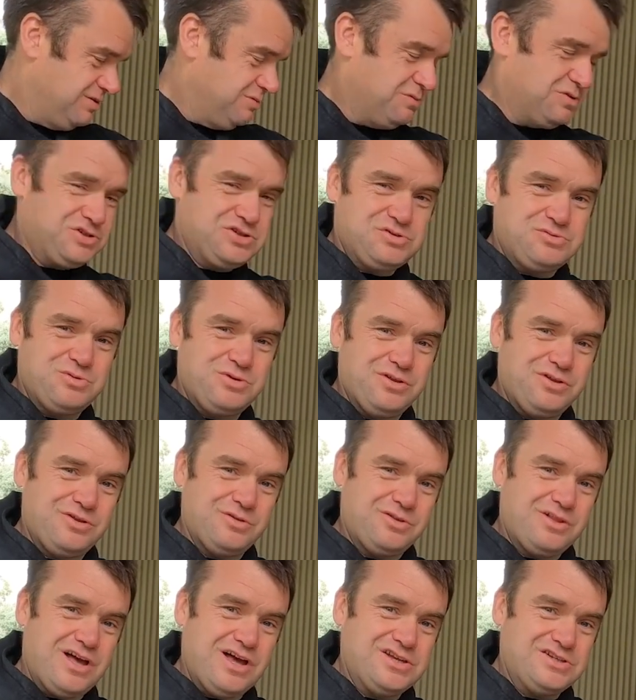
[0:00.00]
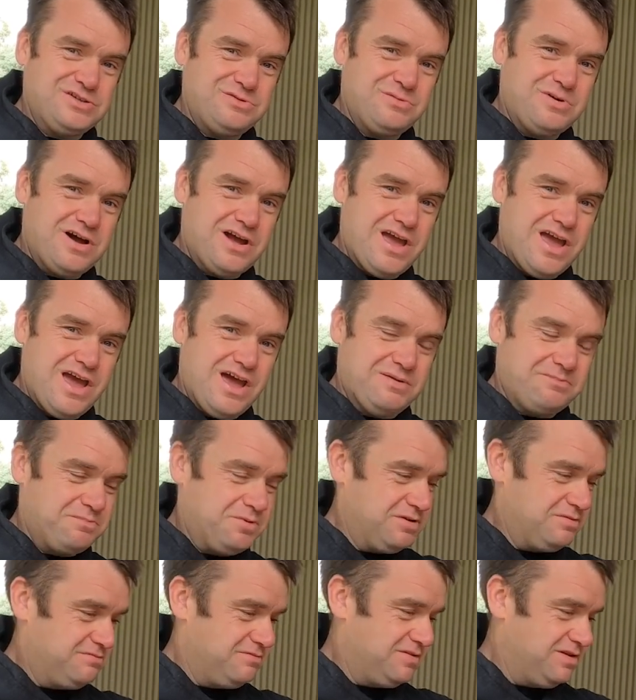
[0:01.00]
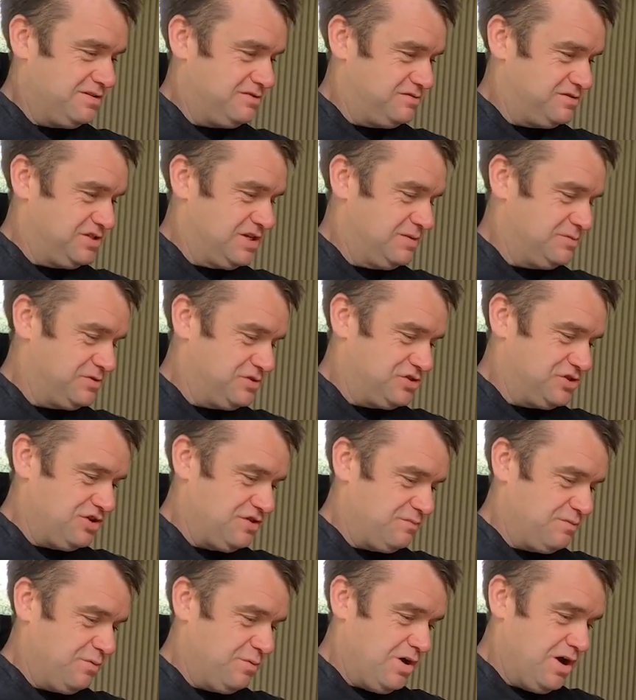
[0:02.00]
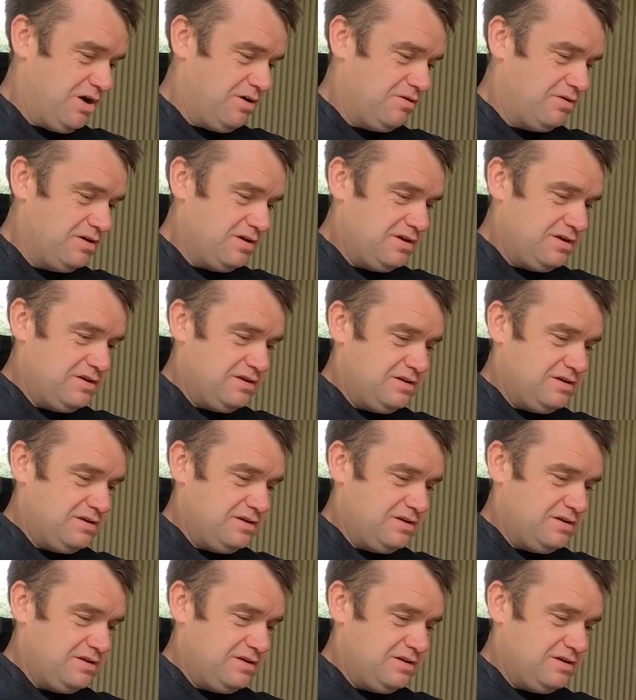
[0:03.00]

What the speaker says: which is really the lazy way out, but it seems to serve me well.